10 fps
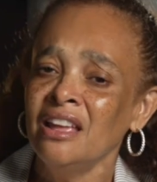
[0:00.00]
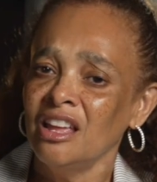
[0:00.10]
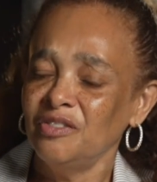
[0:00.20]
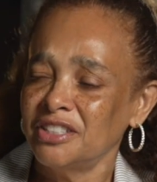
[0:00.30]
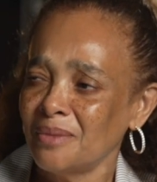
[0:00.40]

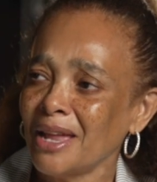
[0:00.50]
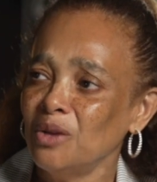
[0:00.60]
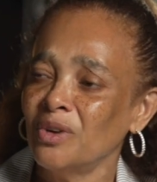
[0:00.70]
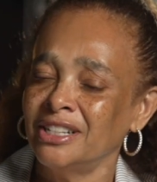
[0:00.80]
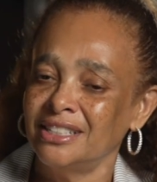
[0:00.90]
If somebody
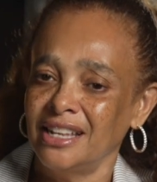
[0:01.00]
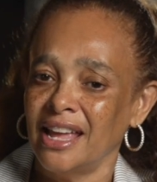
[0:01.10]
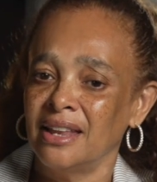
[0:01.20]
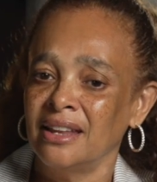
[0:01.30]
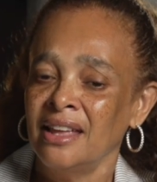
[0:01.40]
wanted to
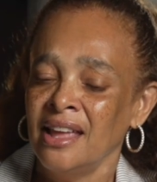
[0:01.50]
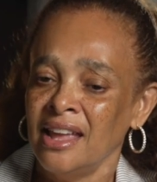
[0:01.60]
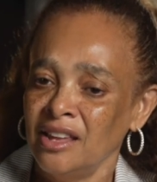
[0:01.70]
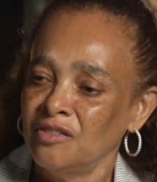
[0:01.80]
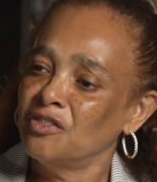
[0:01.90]
get
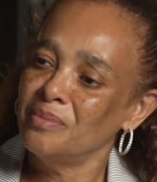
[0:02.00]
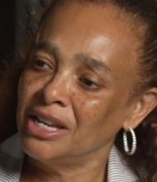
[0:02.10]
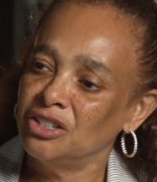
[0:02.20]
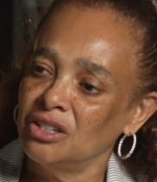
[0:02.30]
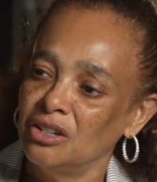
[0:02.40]

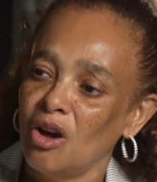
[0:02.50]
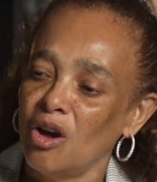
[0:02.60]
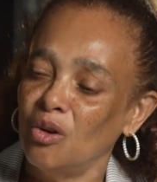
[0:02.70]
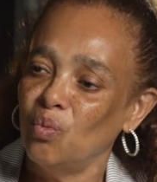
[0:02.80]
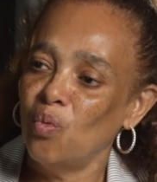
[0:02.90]
information
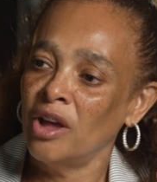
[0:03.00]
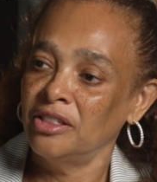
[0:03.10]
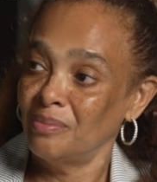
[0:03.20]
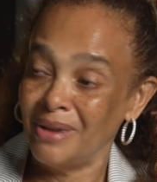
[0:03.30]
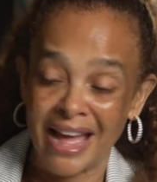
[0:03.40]
on what
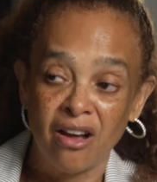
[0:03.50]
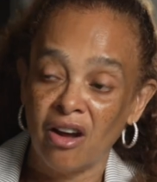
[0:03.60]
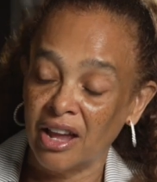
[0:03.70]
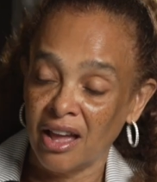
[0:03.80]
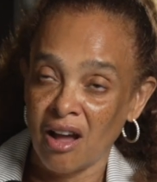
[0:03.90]
the Black
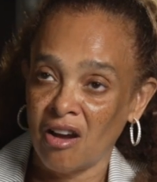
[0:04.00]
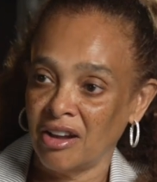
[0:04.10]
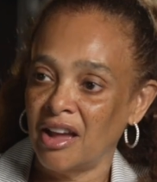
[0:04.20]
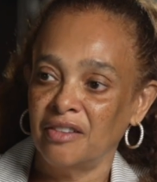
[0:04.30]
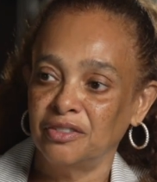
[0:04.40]

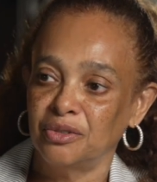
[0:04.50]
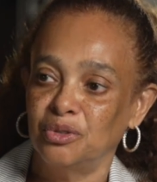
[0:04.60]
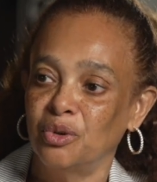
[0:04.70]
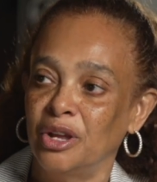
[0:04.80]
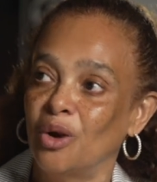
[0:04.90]
Archives are
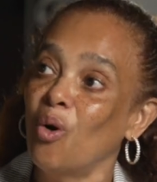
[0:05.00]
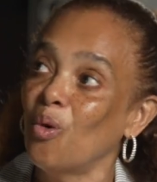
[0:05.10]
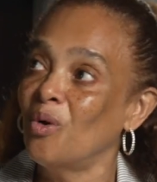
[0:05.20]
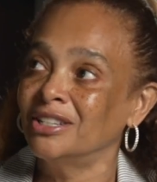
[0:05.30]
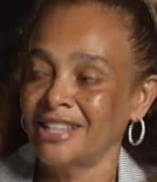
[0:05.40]
doing or
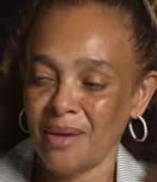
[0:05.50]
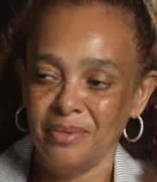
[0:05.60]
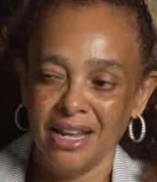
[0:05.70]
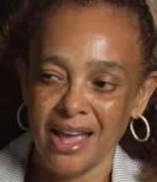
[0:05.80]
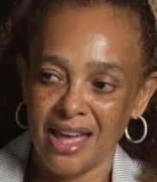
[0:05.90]
what's
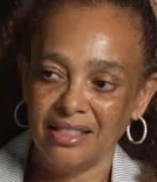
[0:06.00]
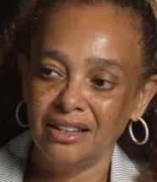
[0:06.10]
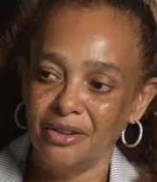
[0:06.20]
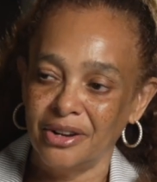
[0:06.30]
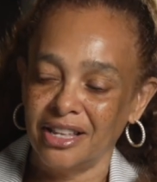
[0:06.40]
happening at the
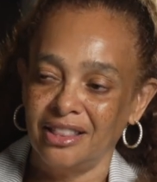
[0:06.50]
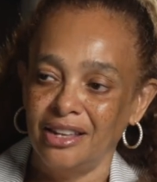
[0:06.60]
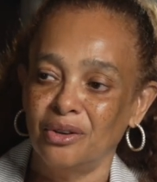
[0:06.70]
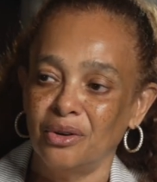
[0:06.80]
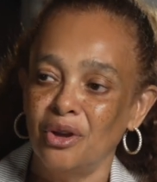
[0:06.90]
Lyric
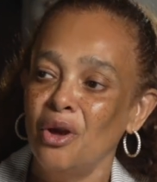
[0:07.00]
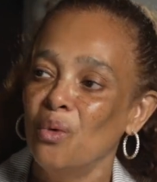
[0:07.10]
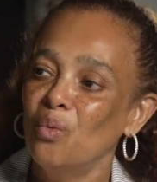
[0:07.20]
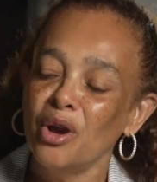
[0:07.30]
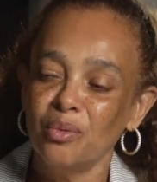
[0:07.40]
Theater,
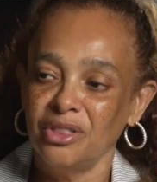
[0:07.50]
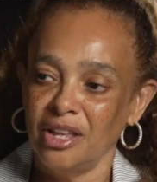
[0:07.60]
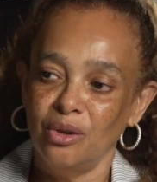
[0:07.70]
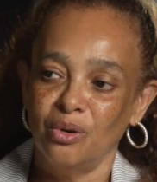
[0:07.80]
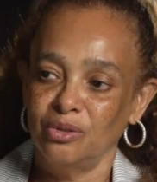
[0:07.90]
where would they
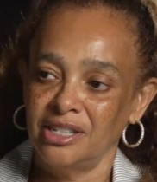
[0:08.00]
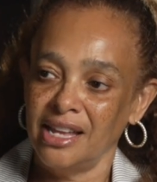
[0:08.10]
go to